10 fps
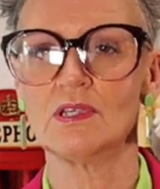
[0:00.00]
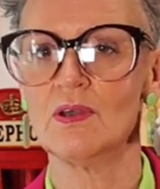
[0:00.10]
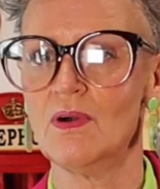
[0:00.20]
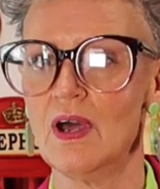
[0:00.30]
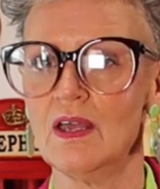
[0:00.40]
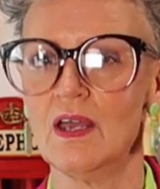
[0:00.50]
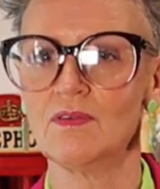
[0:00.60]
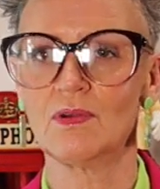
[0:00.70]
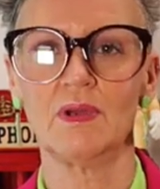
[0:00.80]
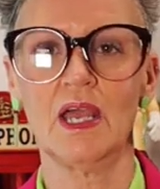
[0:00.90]
So I
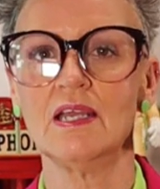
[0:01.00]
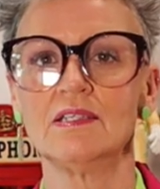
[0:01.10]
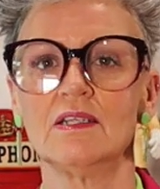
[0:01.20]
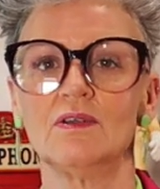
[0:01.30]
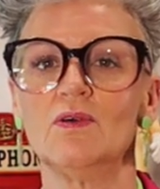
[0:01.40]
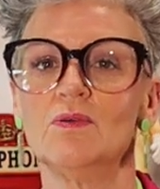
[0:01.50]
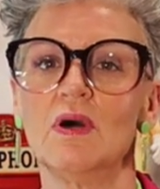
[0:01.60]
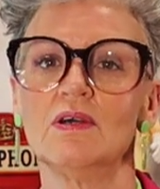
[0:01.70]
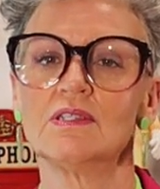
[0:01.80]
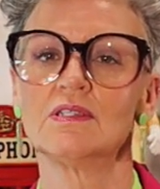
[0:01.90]
have created an
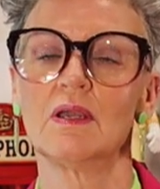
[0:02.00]
almost